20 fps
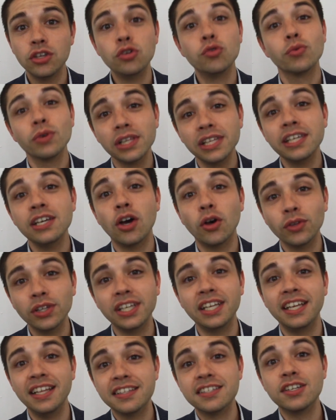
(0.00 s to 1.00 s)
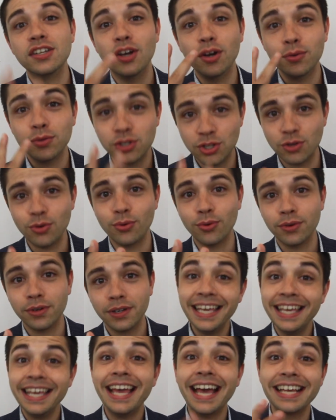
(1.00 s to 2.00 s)
you really only need to know two.
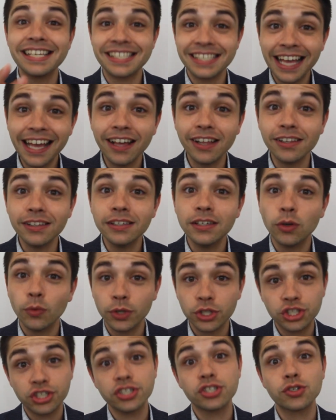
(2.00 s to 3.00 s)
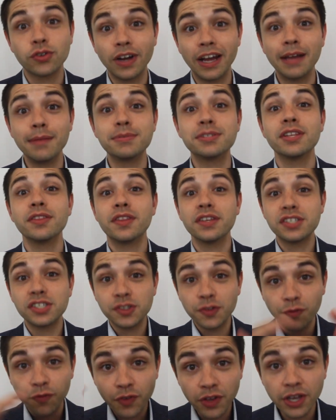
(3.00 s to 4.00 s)
ESL, which describes the
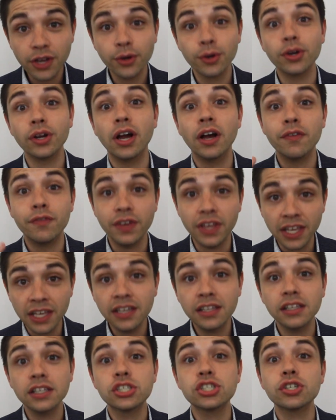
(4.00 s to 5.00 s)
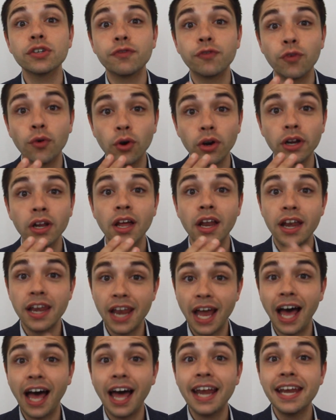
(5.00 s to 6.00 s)
sphere of English for
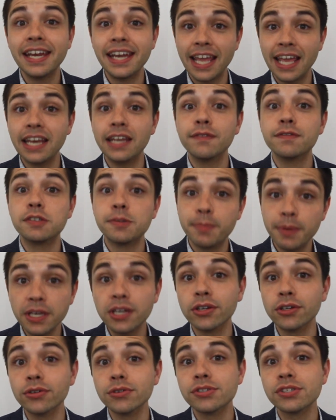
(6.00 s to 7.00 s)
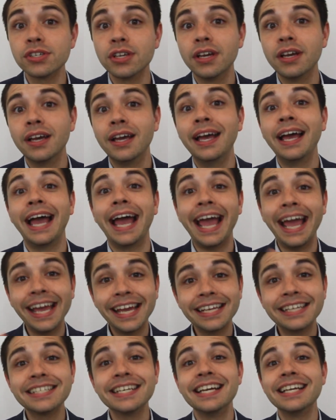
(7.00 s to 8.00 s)
non-native speakers,
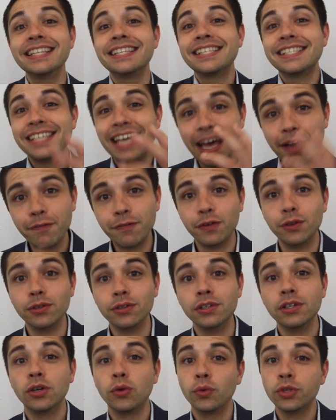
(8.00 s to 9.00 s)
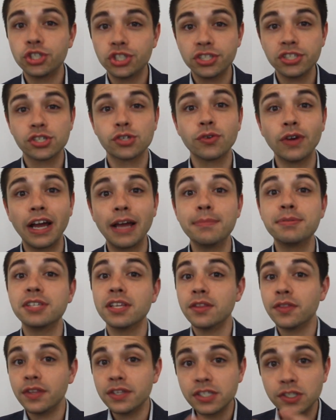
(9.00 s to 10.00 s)
and TEFL, which describes
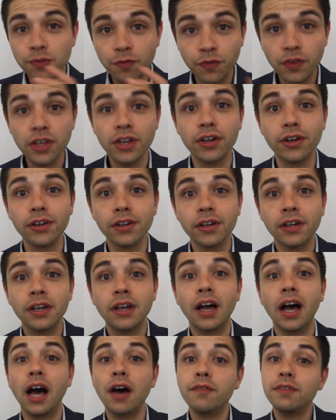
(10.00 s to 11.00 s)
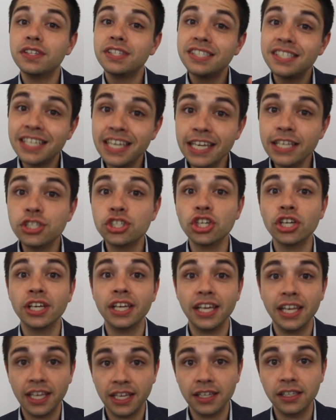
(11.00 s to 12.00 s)
the sphere of
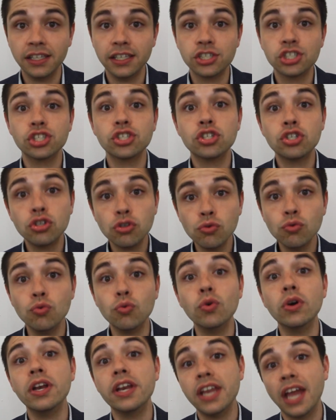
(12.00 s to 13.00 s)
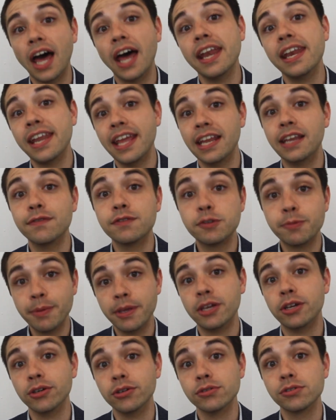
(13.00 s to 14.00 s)
teaching English to non-native
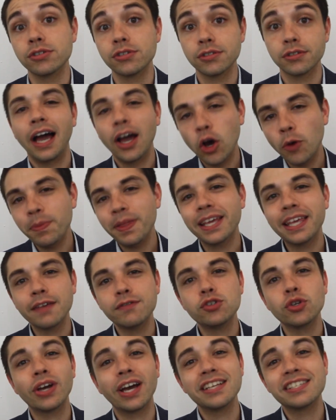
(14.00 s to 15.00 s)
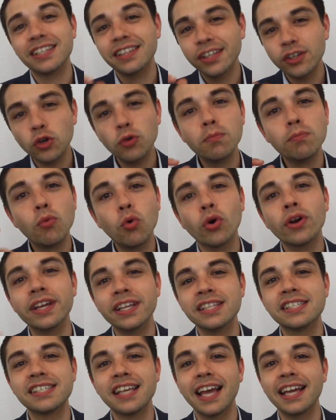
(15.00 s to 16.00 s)
speakers. I hope that gives you guys a little more
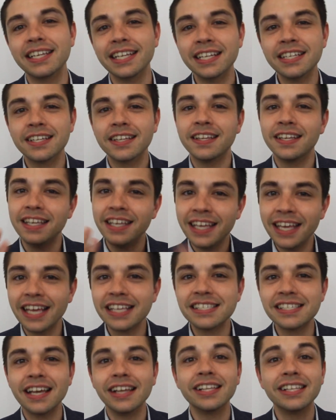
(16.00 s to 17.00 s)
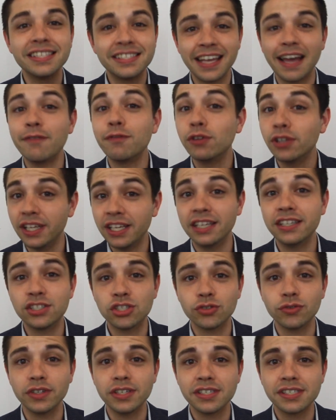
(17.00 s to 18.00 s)
insight into the ESL and TEFL
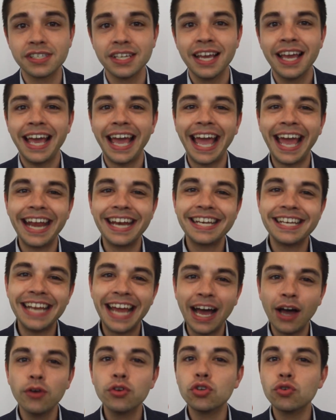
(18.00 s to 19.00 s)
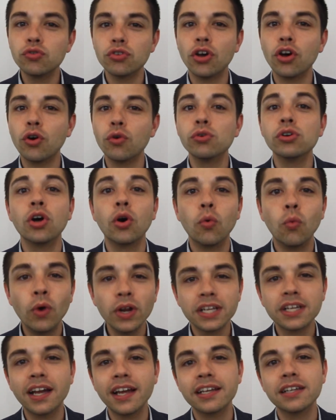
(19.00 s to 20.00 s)
industries. And now you know
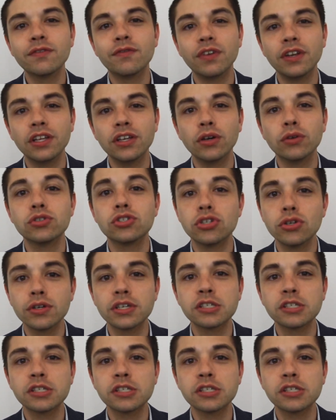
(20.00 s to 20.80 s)
what kind of videos to